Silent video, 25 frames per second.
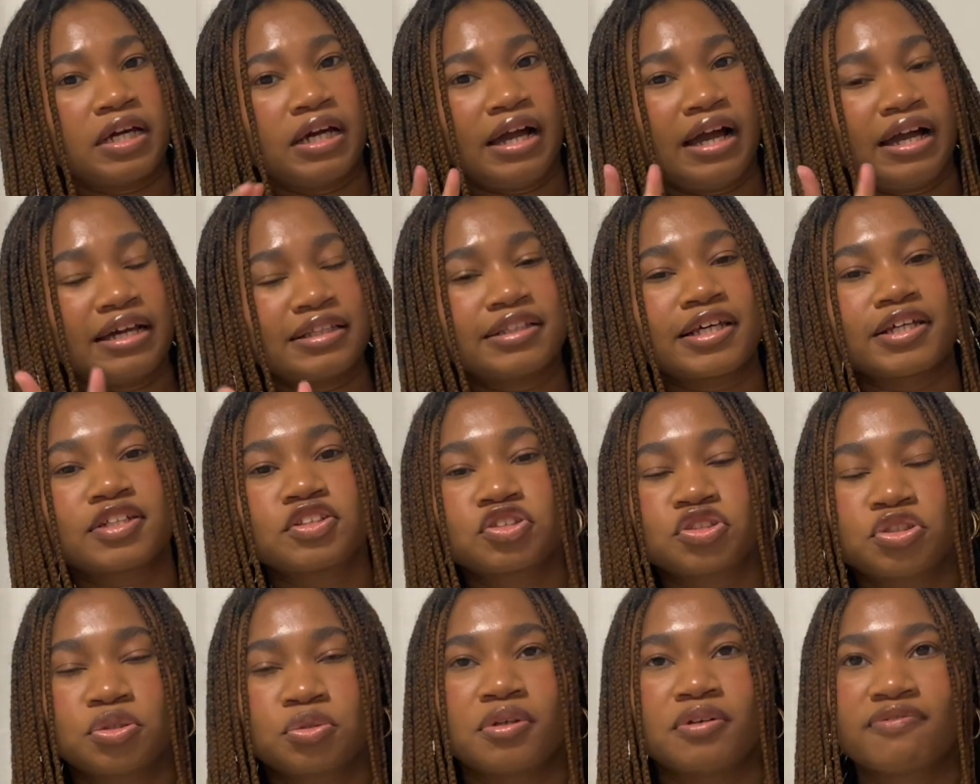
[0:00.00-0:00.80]
I like
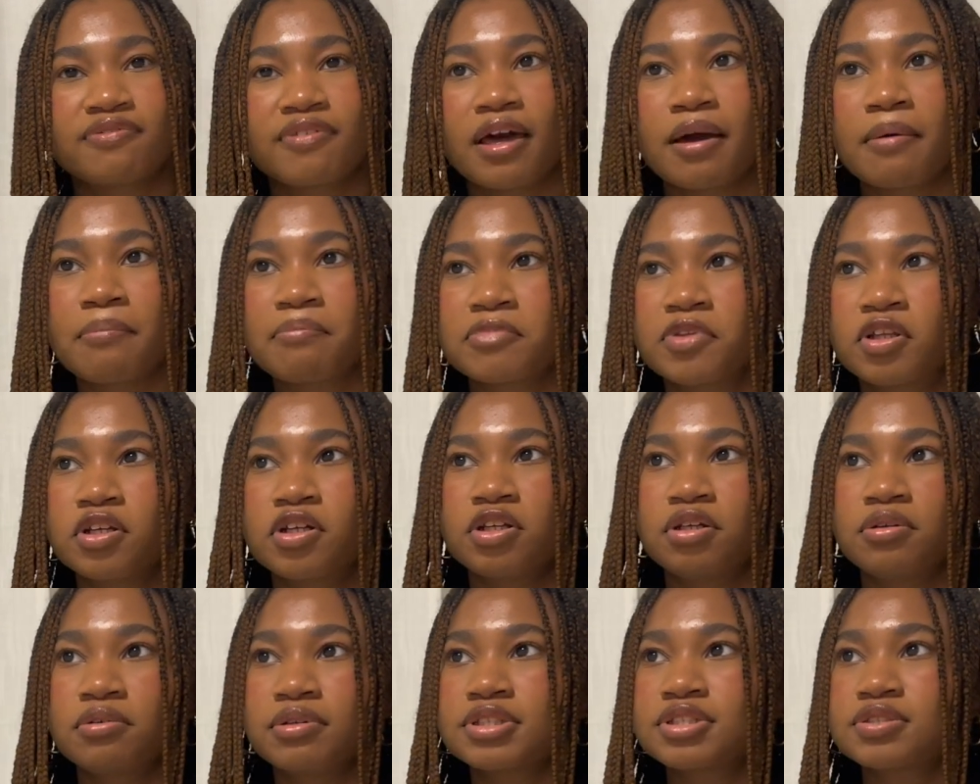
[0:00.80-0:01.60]
2 of them. The
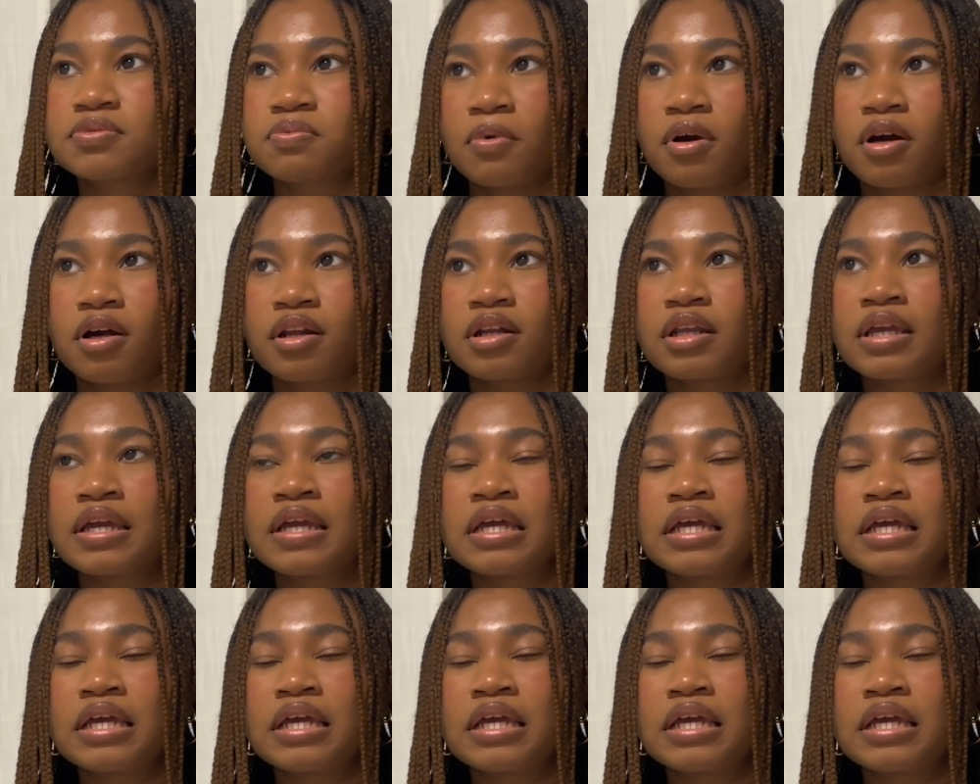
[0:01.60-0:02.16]
newest one